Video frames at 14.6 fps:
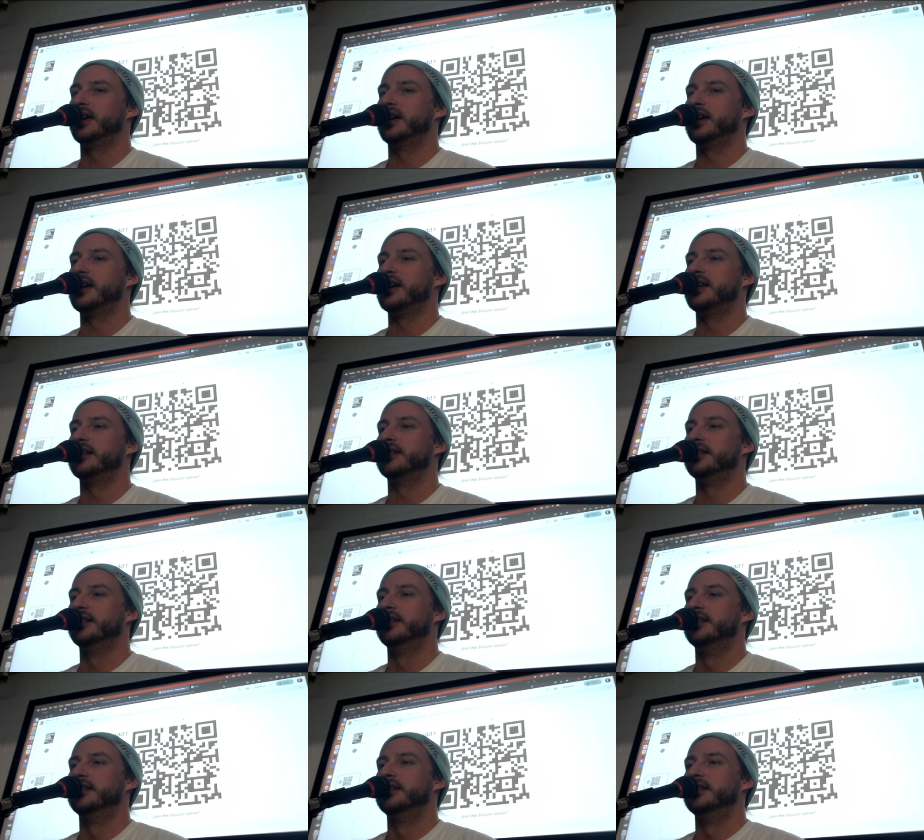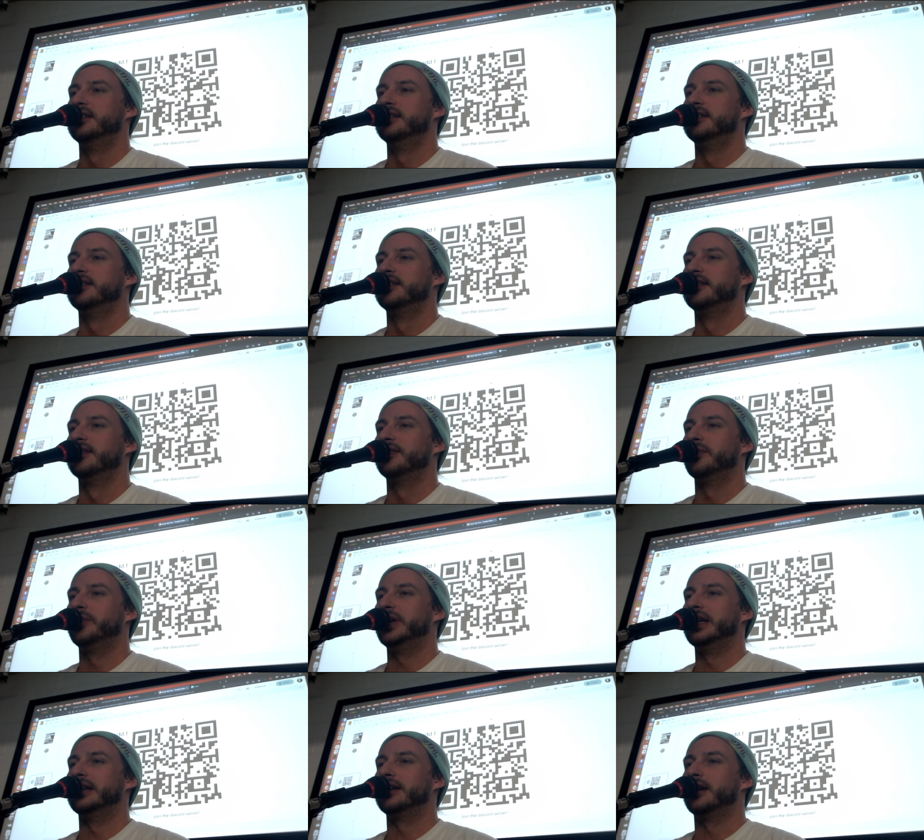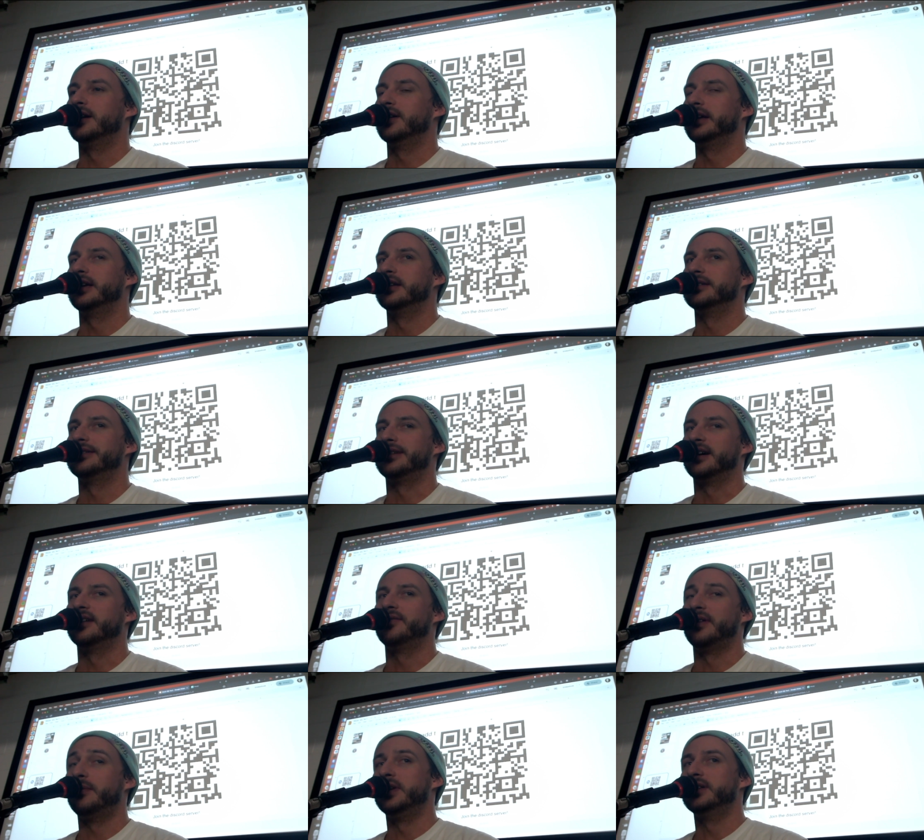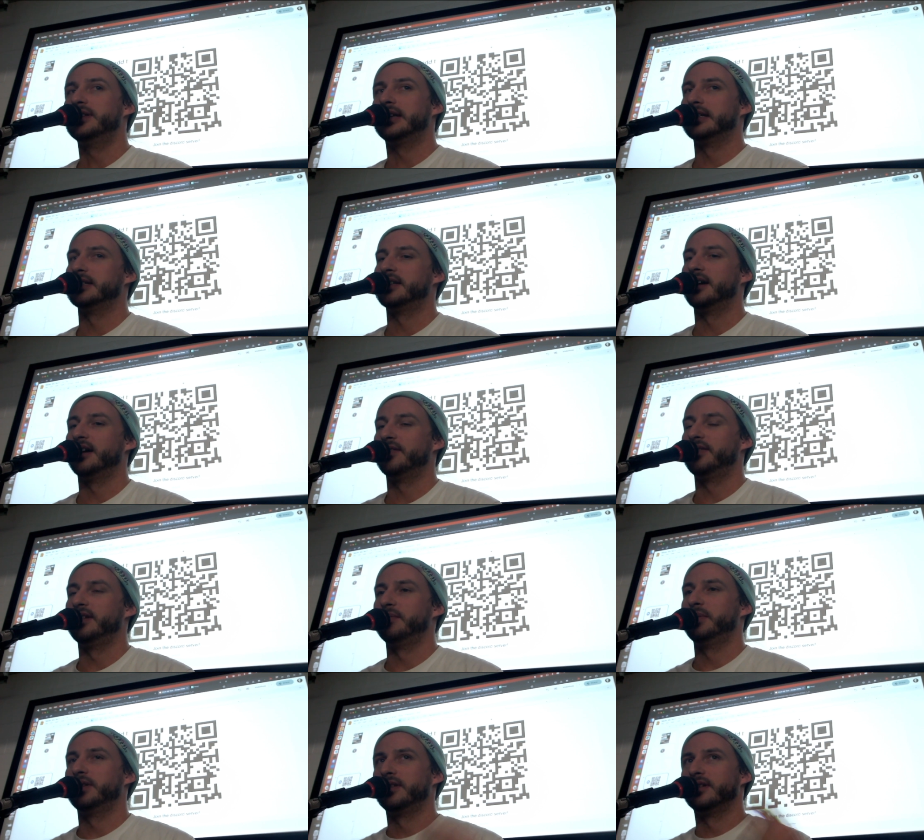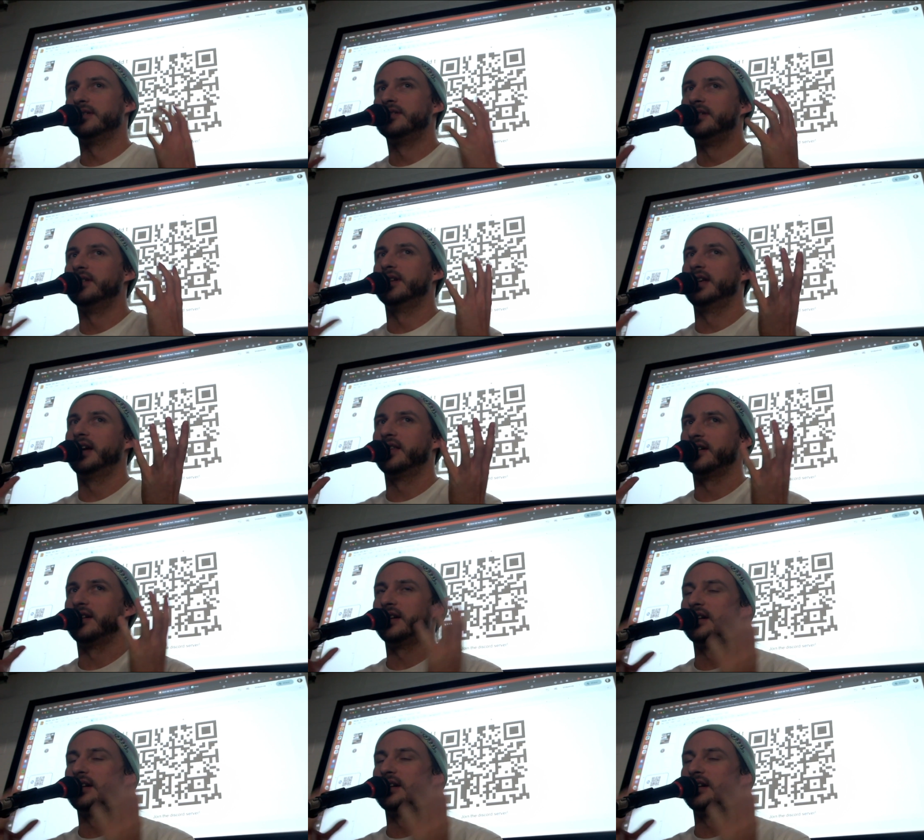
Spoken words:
And I mean, coding is tough and music is tough, and you put those two together,